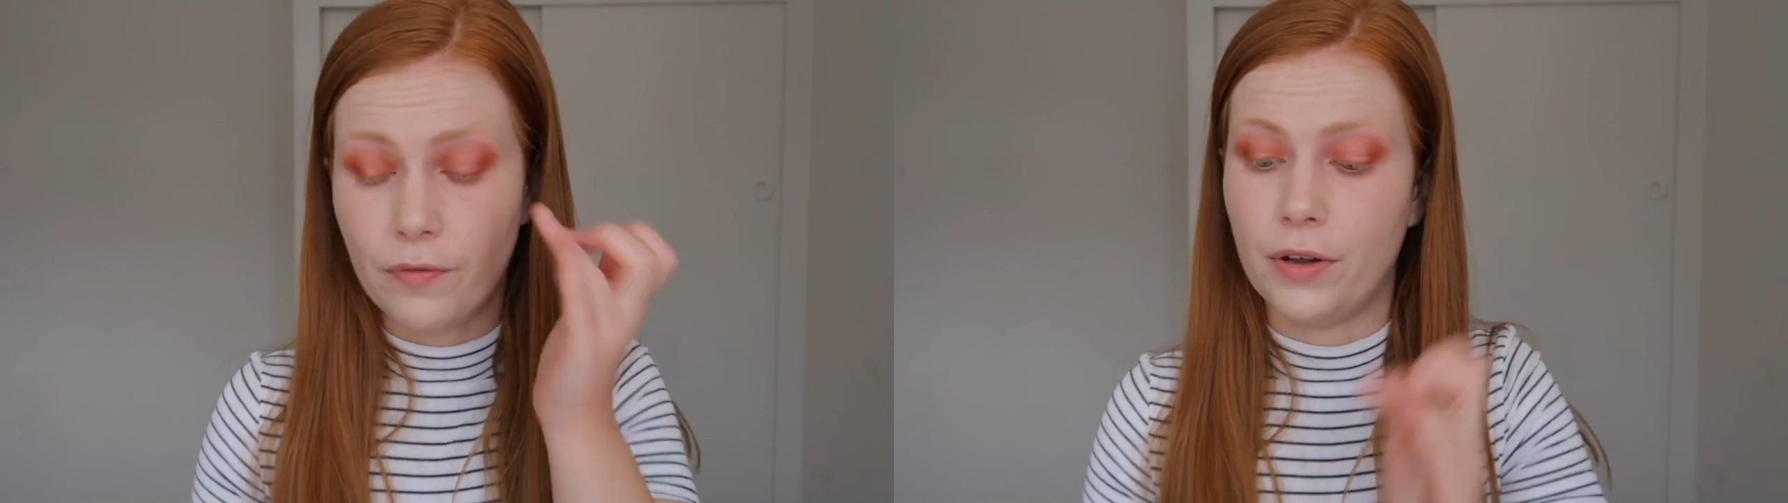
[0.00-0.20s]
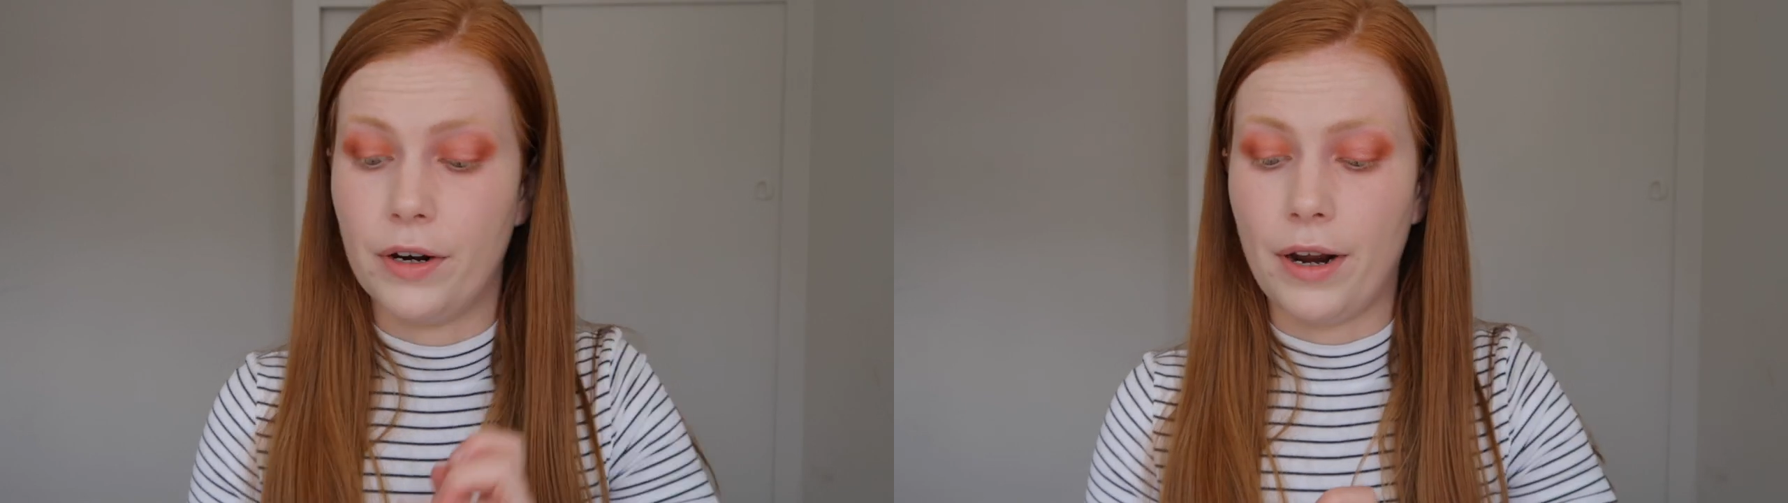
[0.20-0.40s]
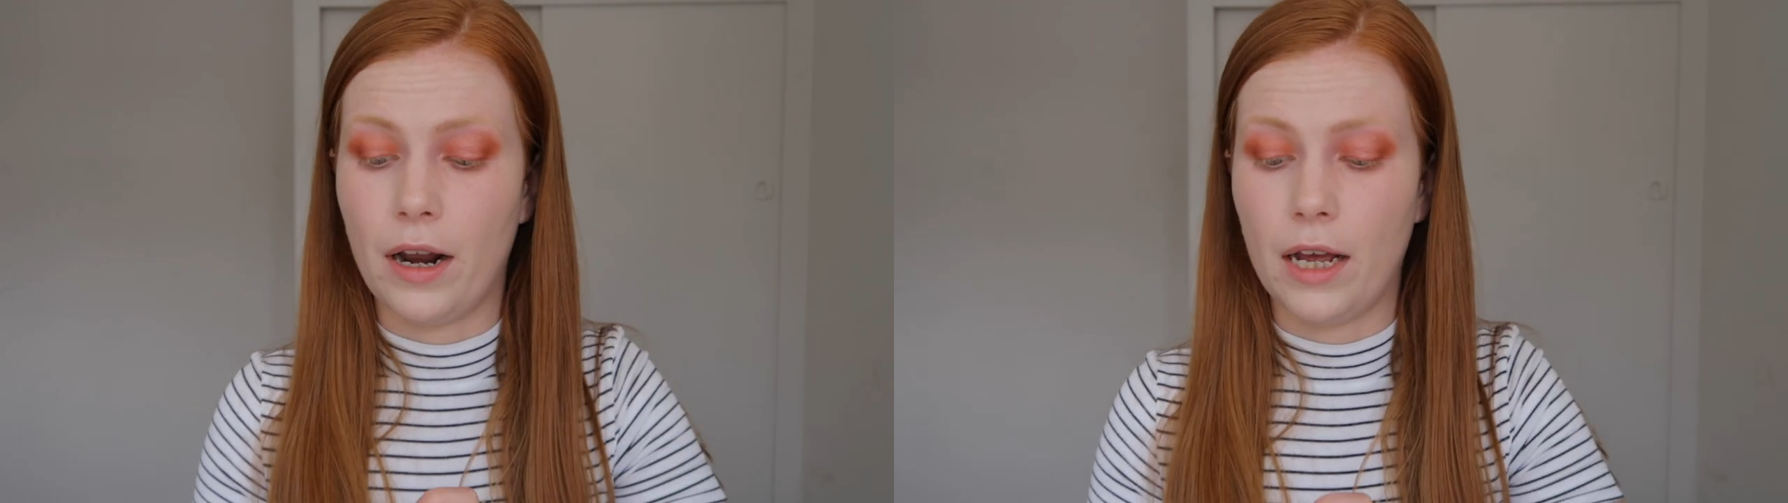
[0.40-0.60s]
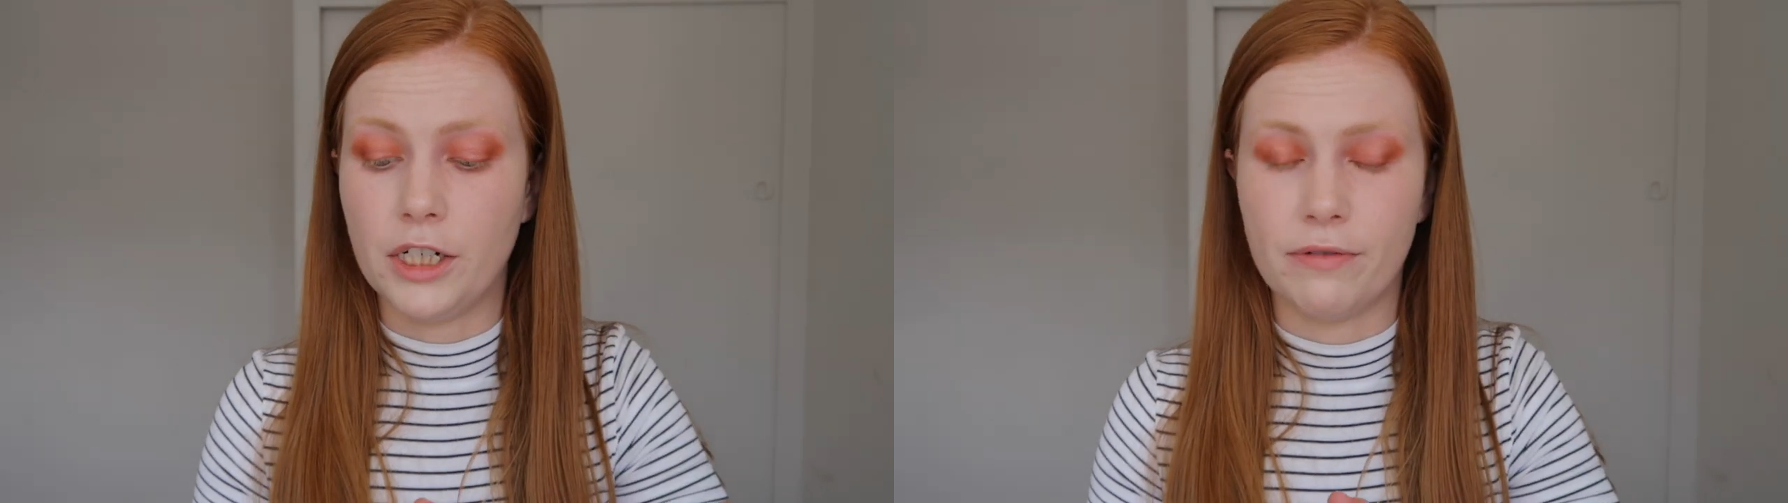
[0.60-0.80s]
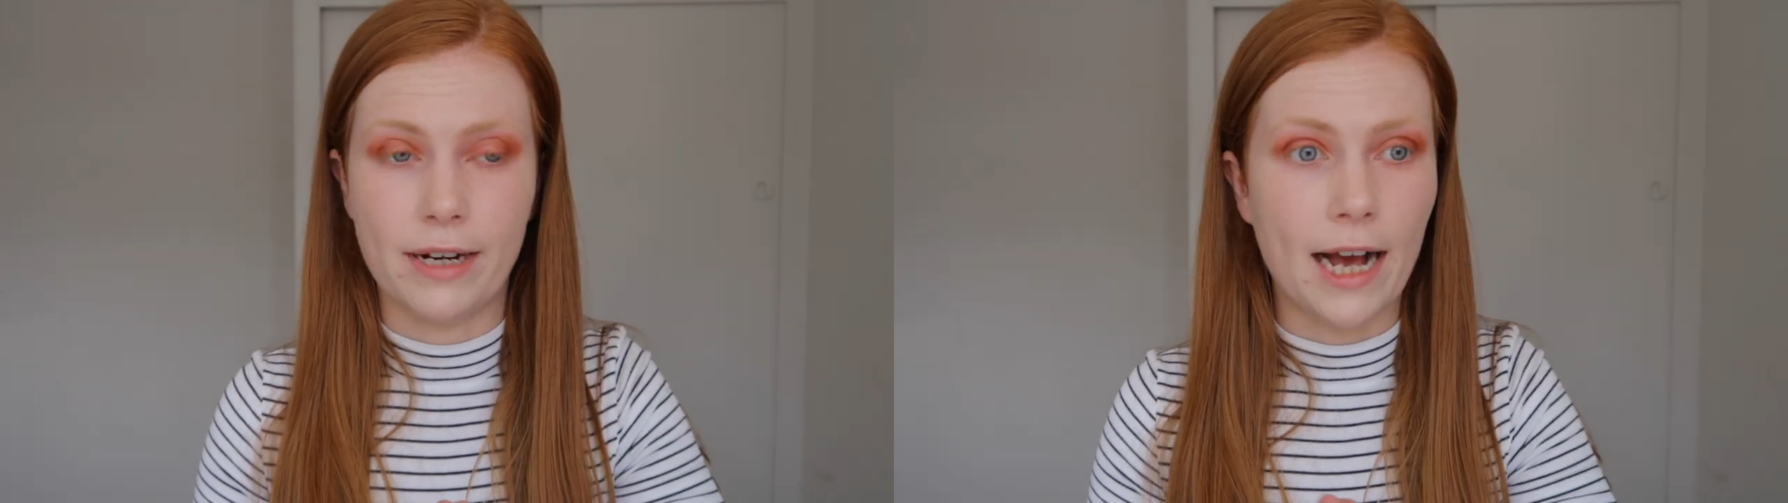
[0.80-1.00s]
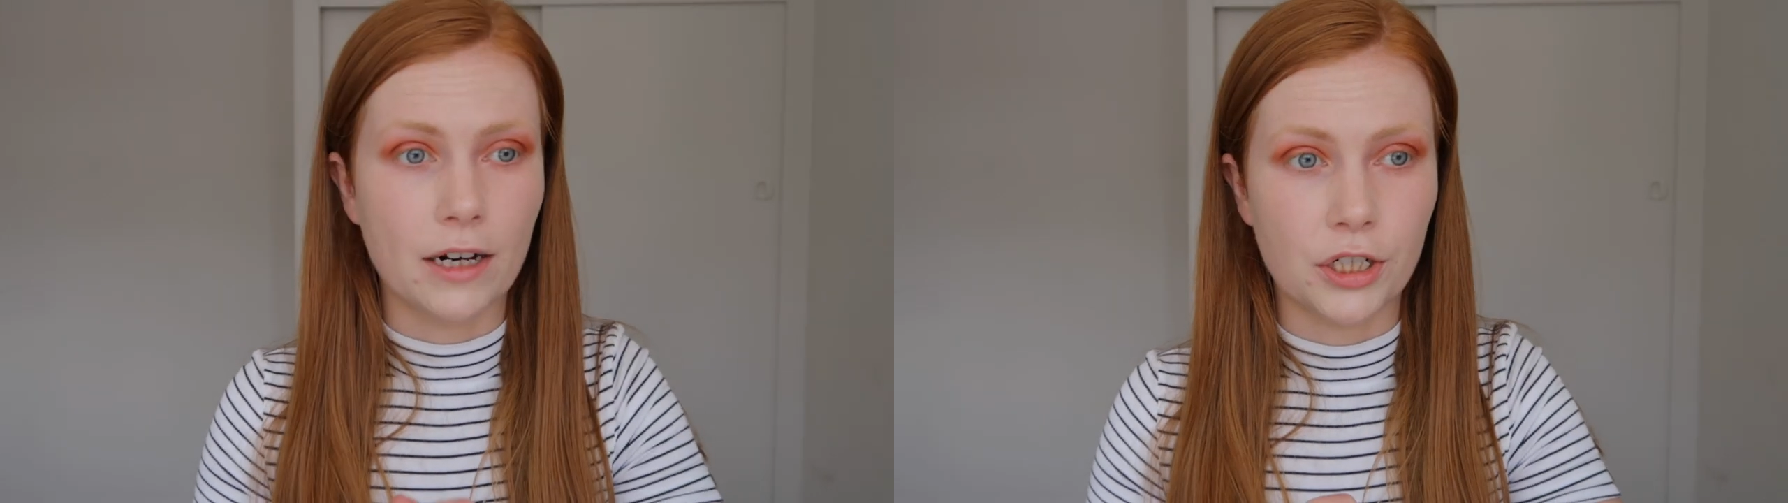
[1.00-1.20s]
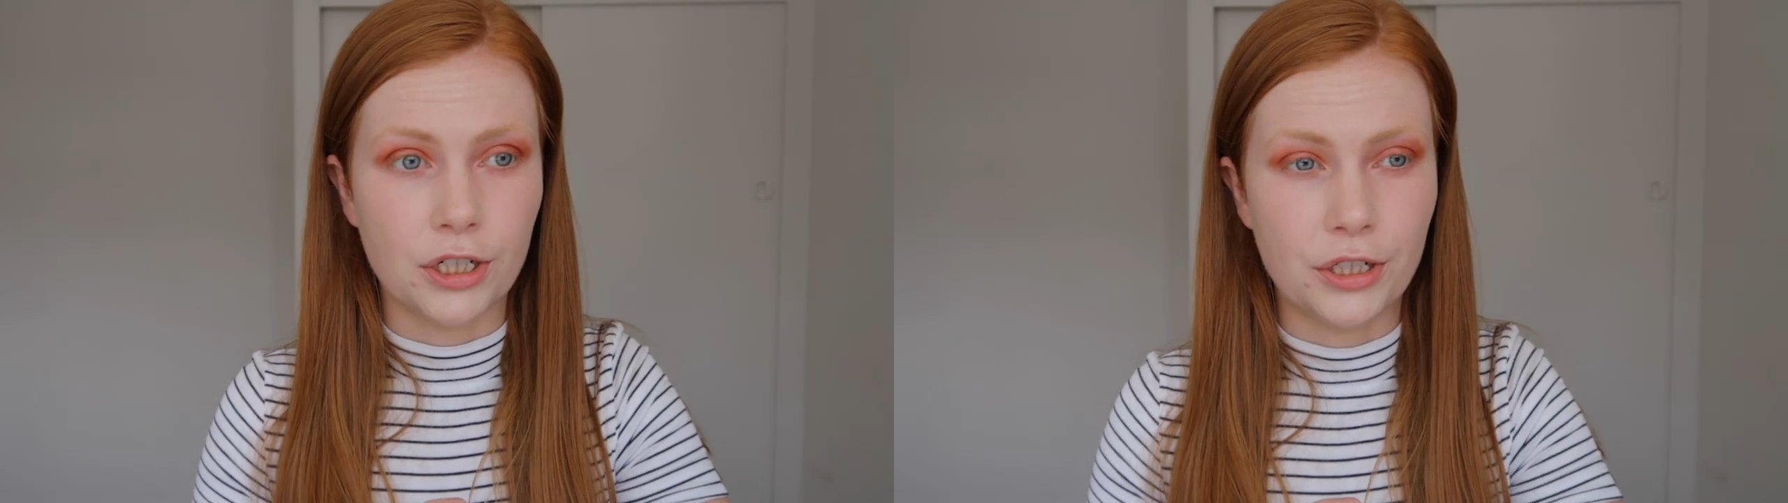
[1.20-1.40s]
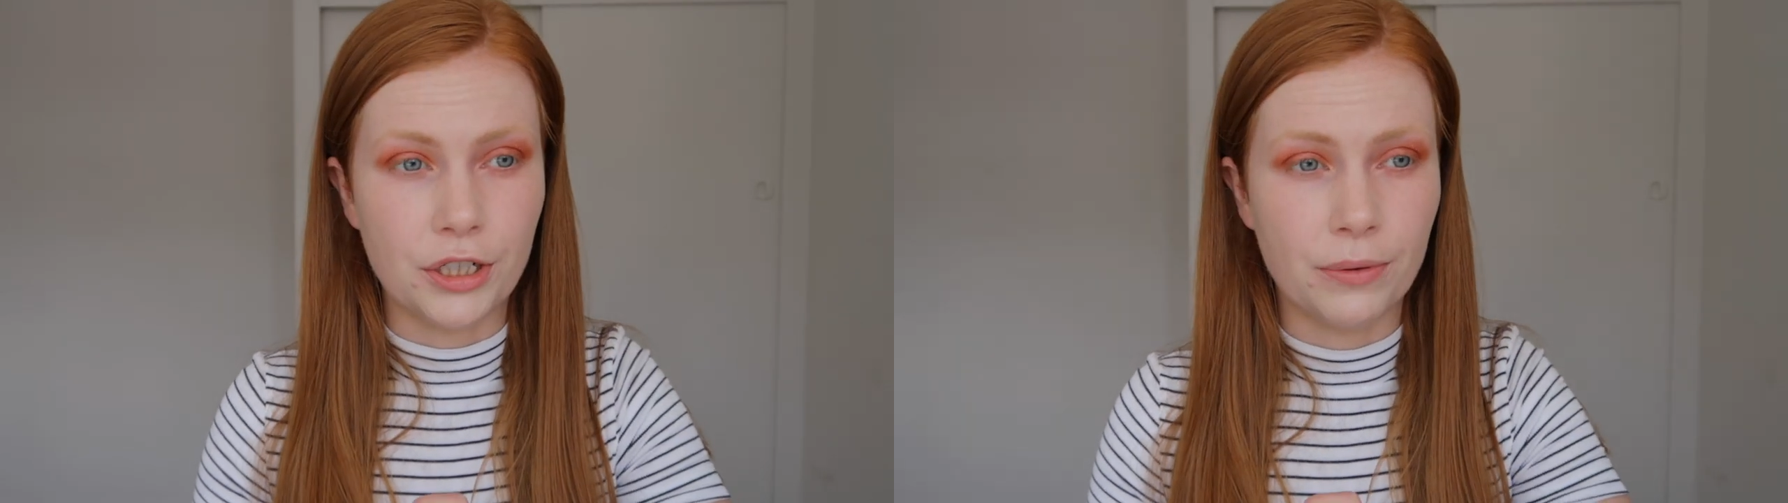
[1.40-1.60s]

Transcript: of an allergic reaction